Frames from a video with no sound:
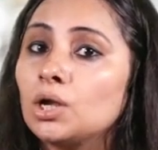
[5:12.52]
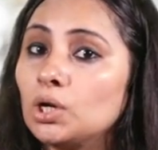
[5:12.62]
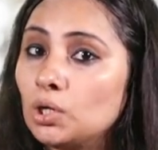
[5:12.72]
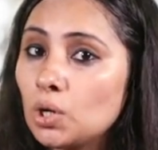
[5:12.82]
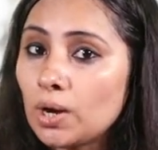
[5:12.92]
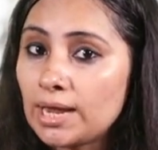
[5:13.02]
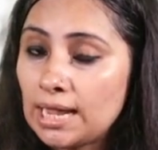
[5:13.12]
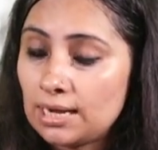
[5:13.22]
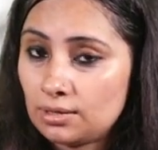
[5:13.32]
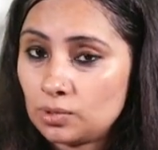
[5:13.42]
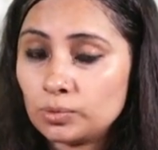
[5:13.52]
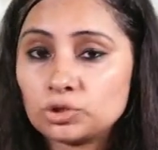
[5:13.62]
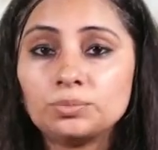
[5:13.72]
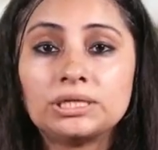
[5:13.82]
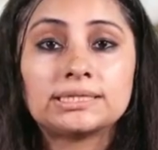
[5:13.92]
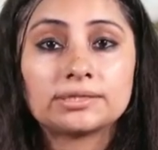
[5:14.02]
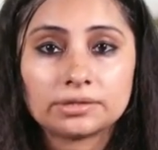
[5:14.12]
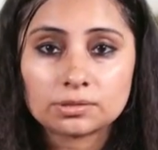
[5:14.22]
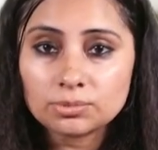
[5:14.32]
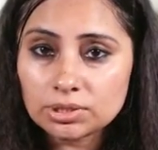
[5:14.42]
Noel, which means
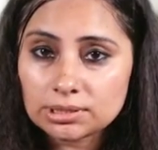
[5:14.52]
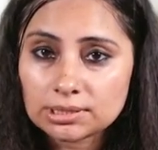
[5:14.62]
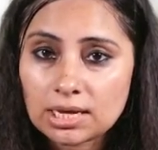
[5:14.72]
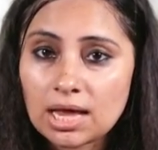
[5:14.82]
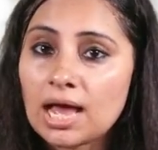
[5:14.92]
Christmas,